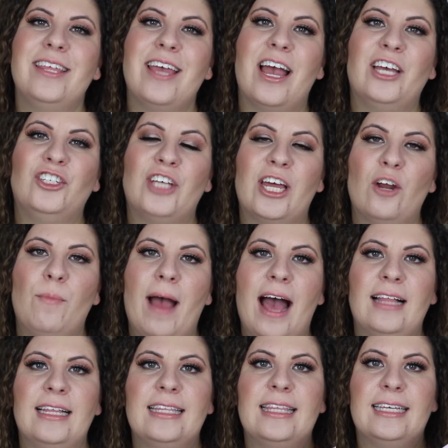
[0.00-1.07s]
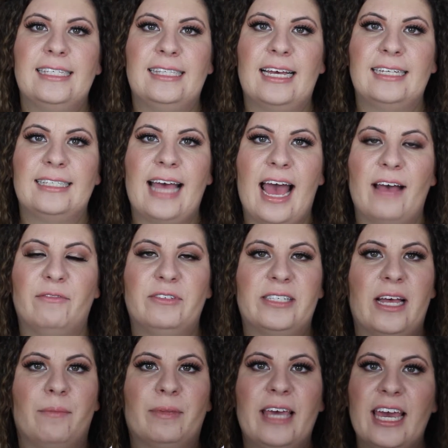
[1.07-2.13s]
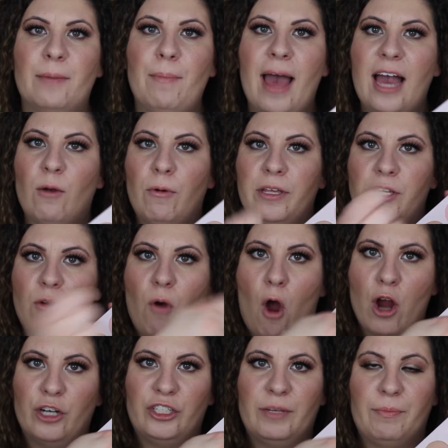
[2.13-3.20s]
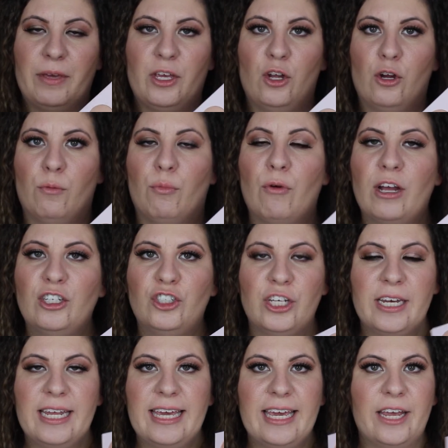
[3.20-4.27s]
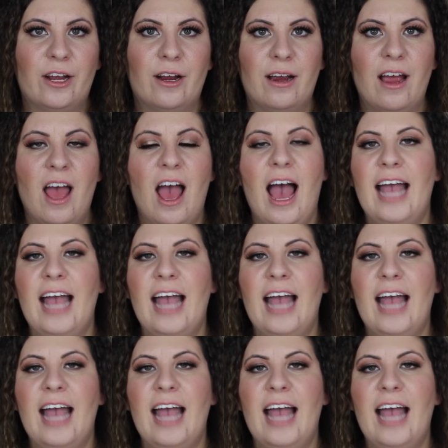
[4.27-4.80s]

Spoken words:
to the eyeshadow palette, this does have some kickback when you are dipping your brush in here.